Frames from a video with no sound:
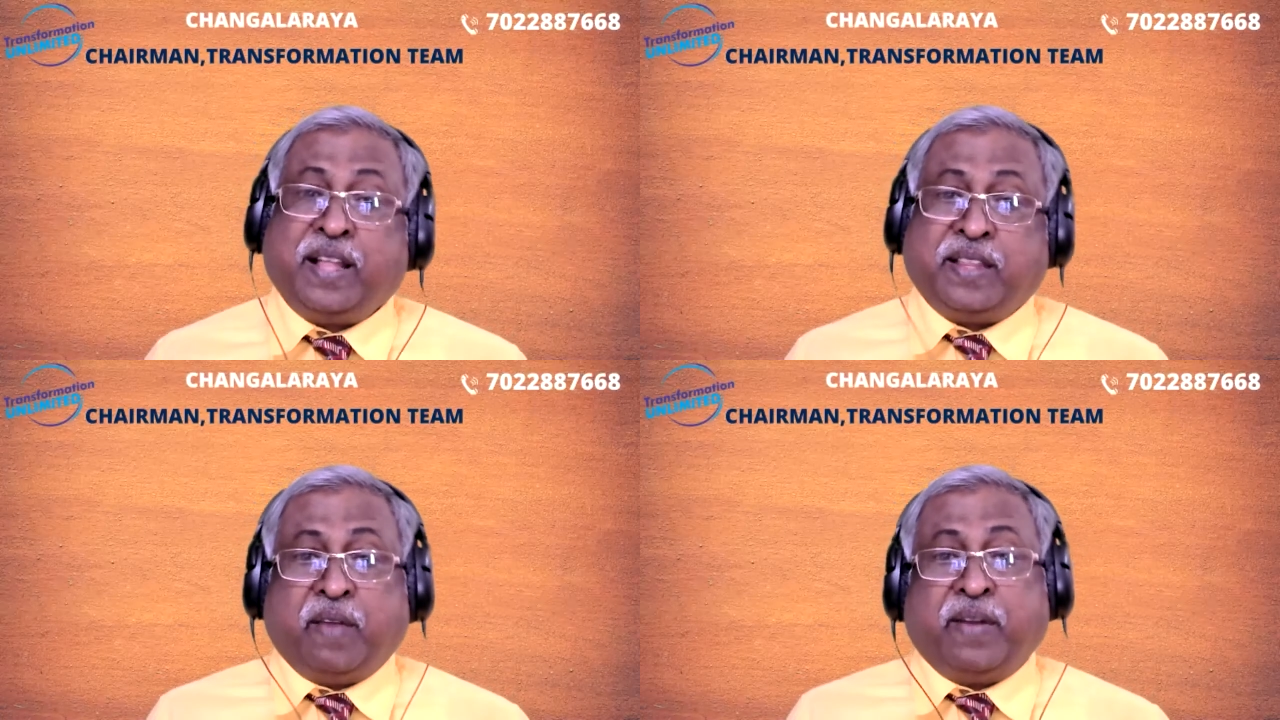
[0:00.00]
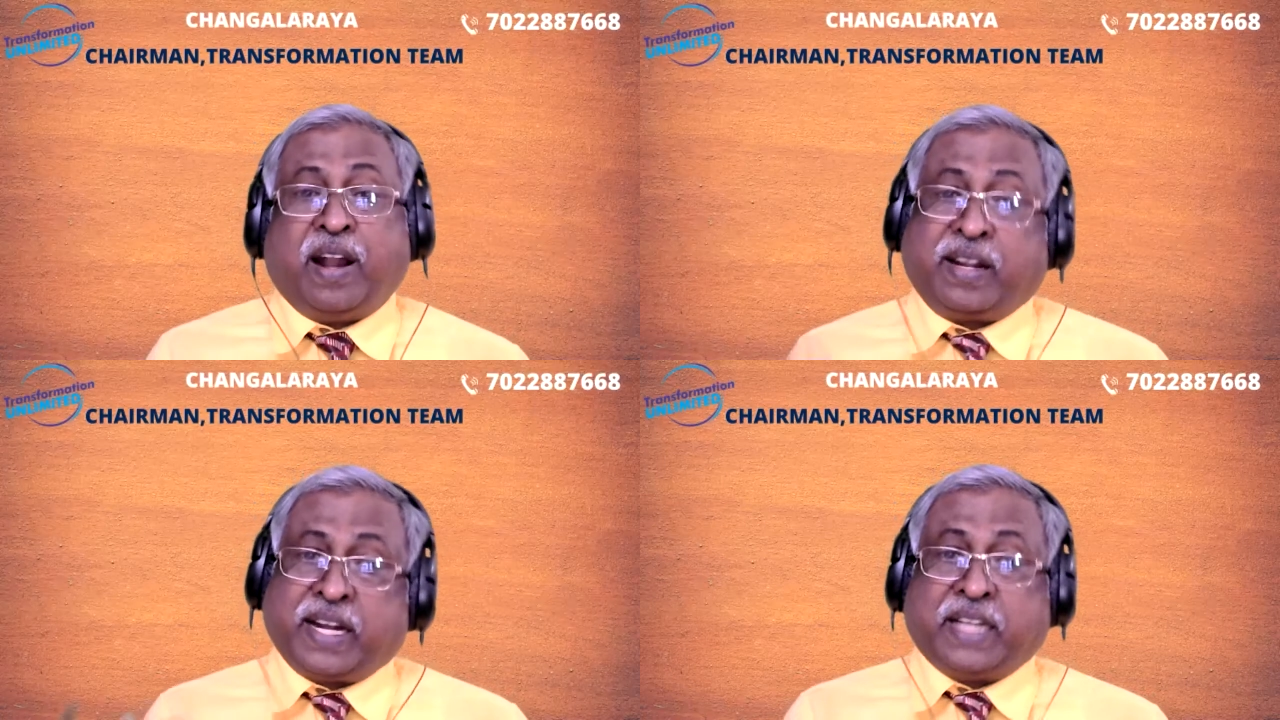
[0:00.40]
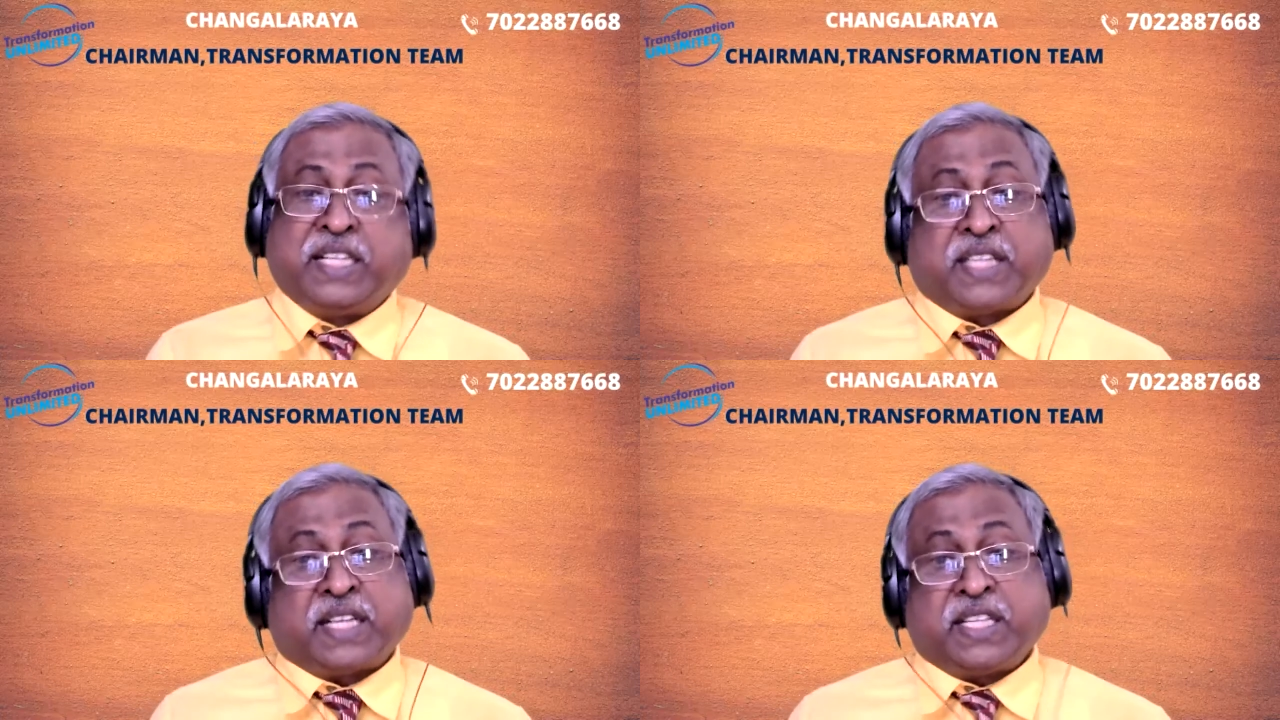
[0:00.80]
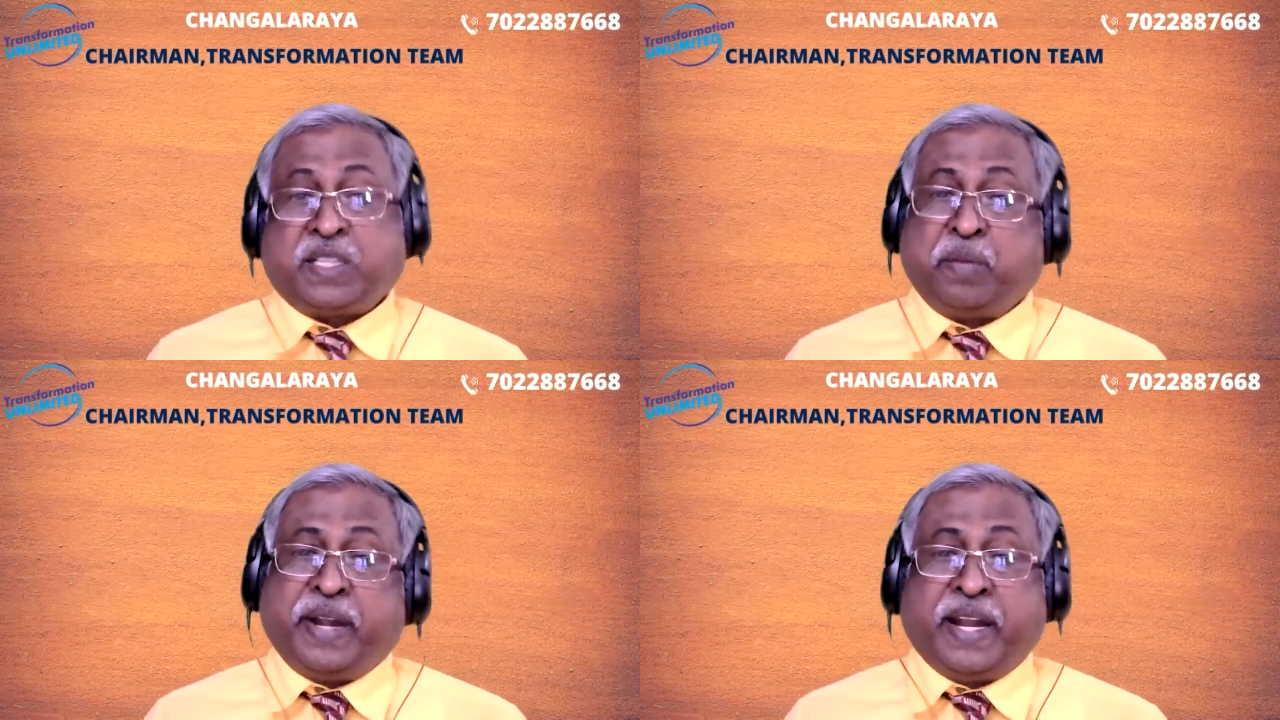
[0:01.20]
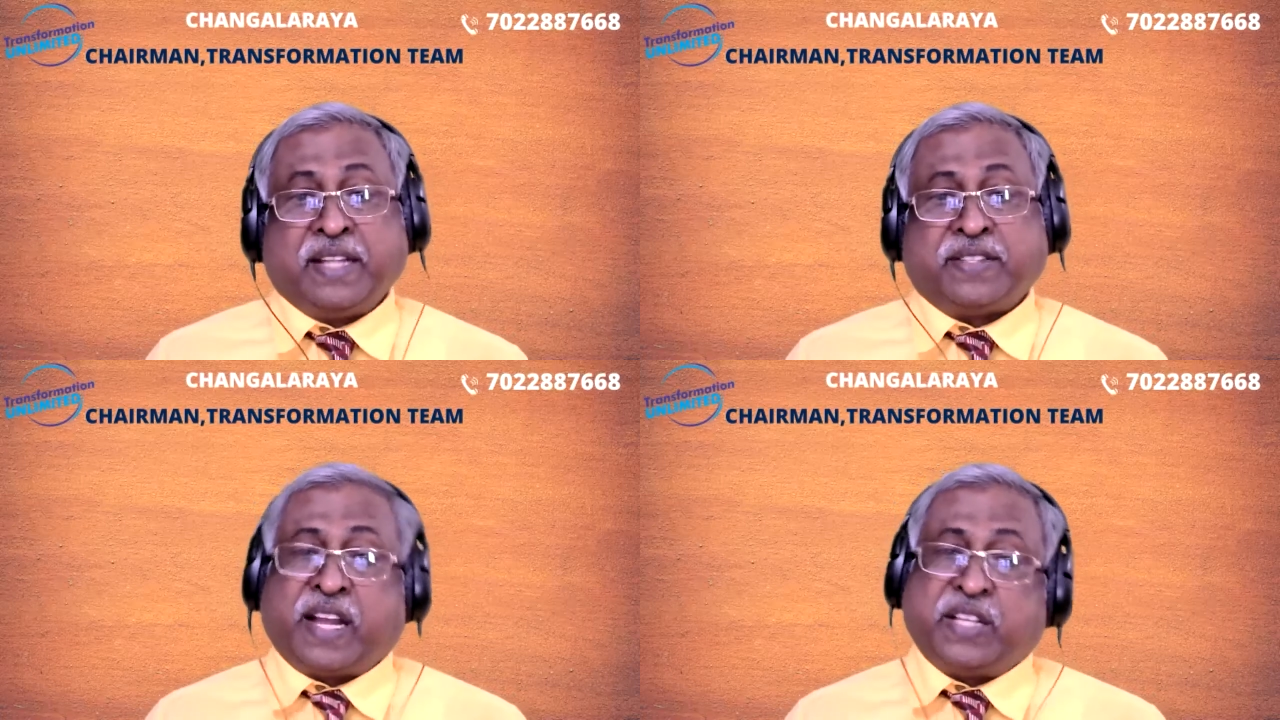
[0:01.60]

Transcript: they will not get the success immediately, sir.